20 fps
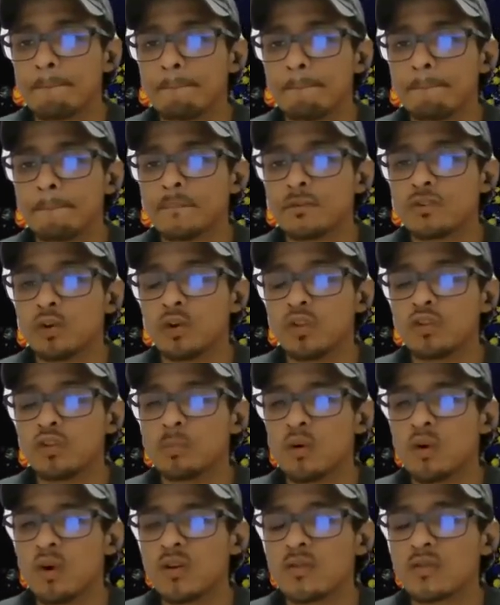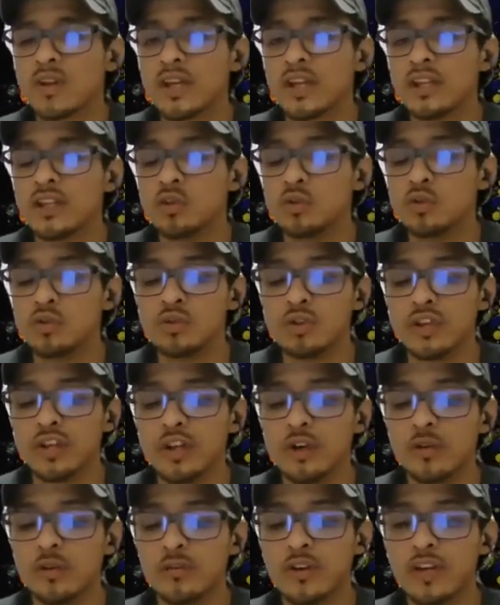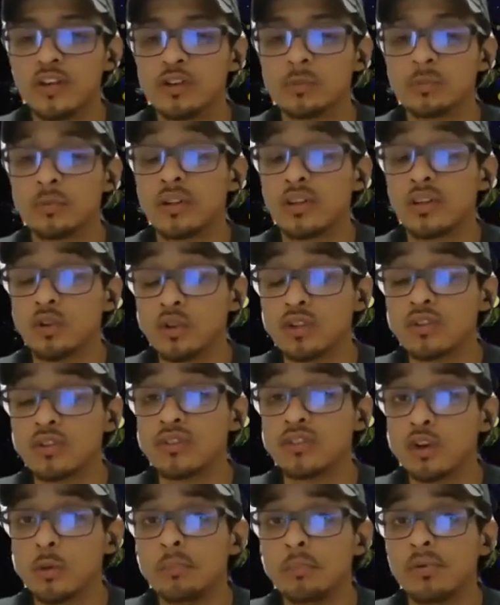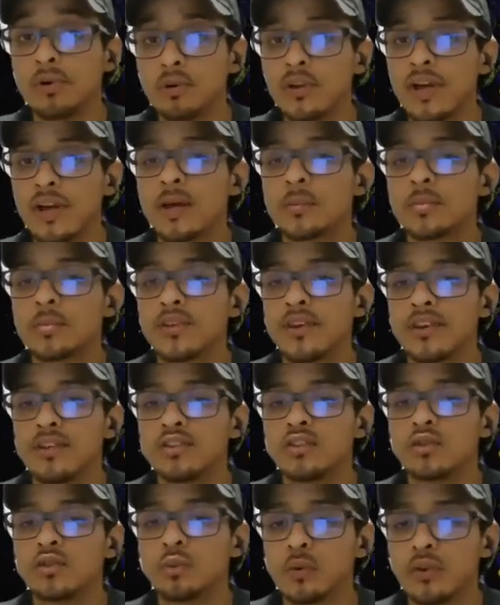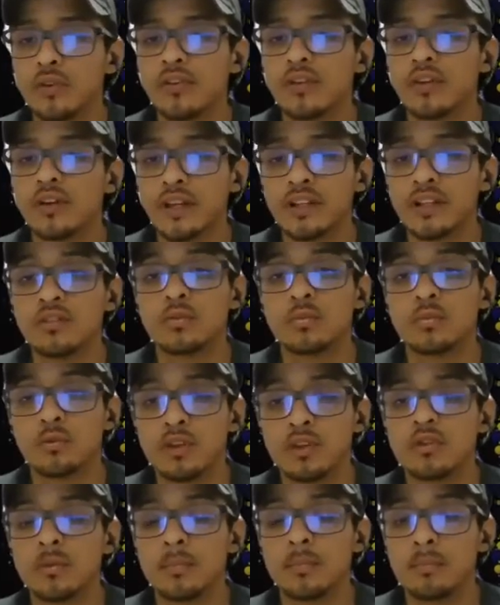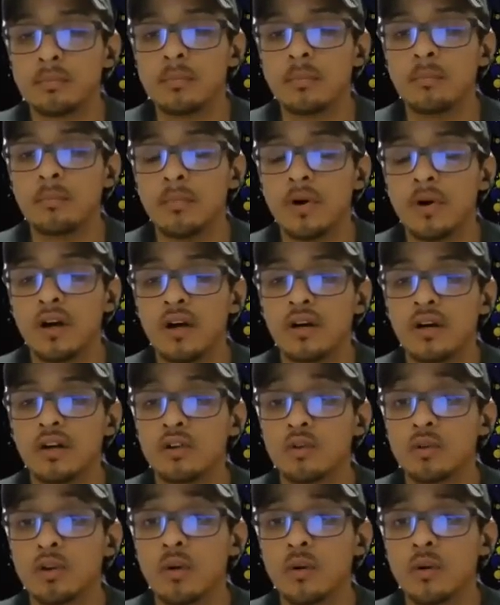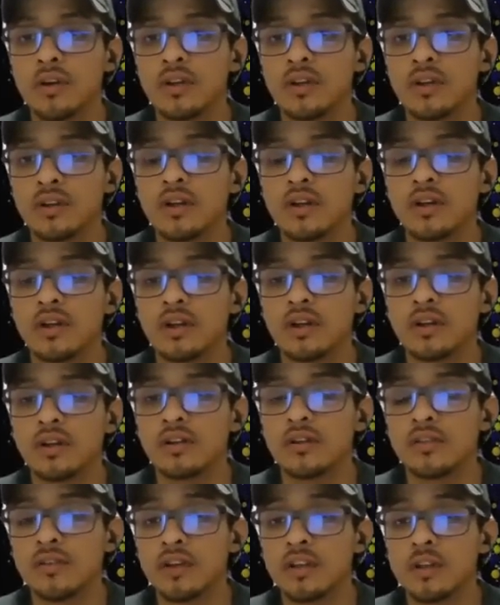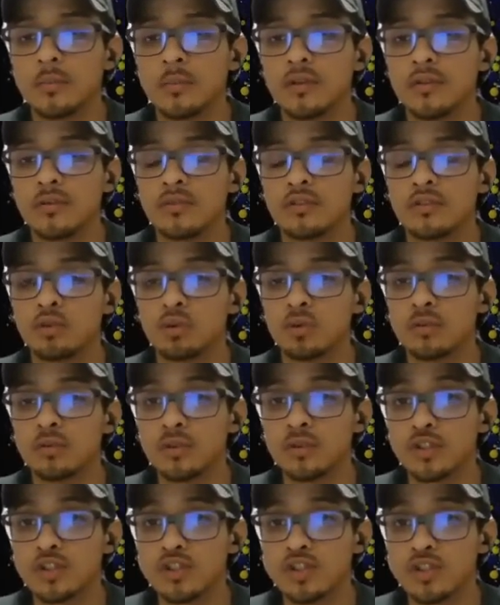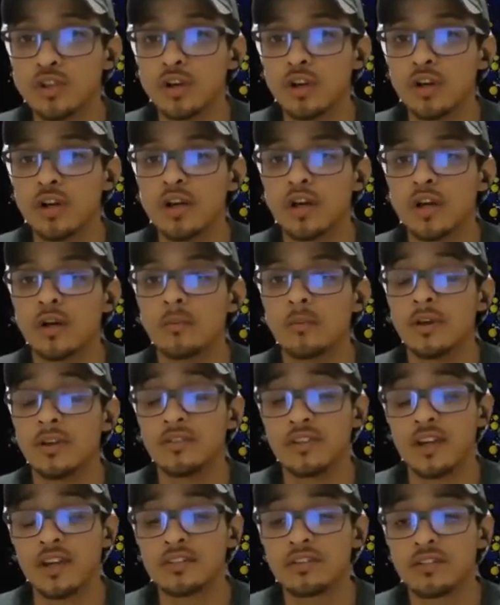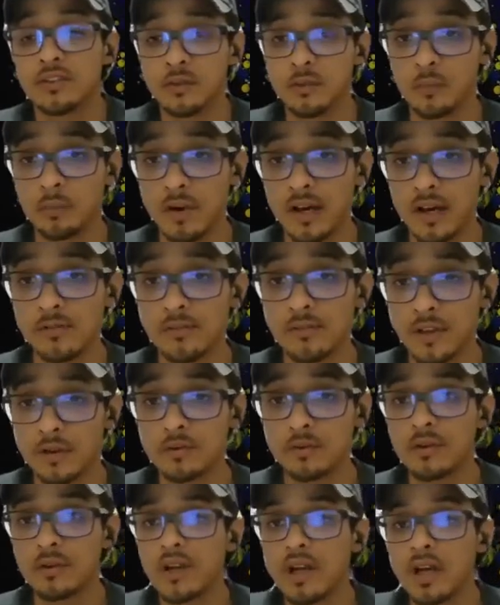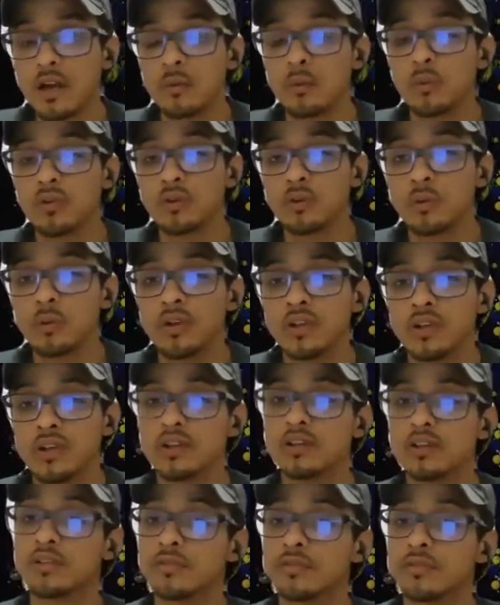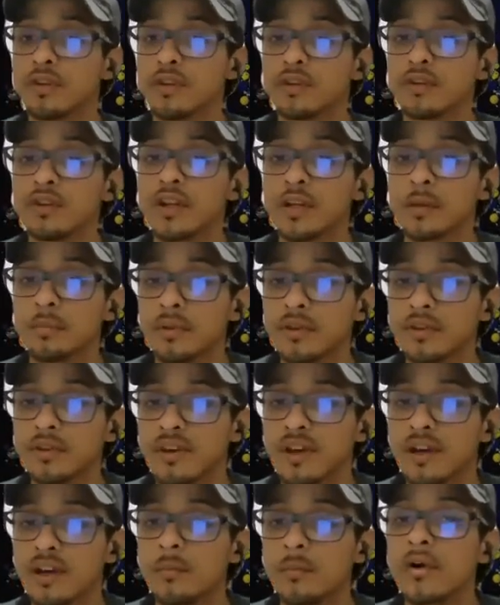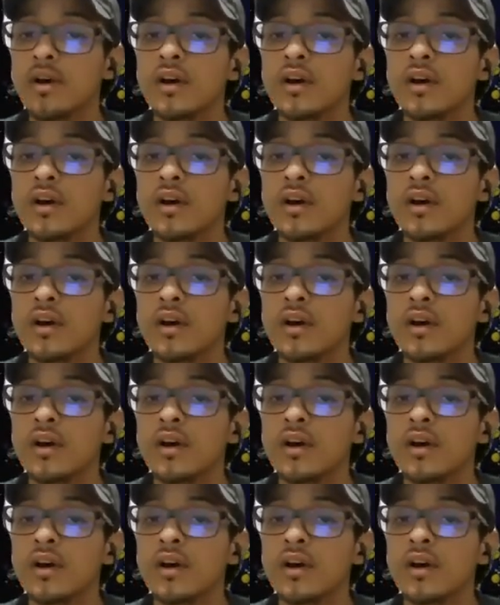So it's more of like user interface, but you could still build applications with it. Like it's a growing development tool for sure. It's actually my favorite. I really want to get into Flutter like big time.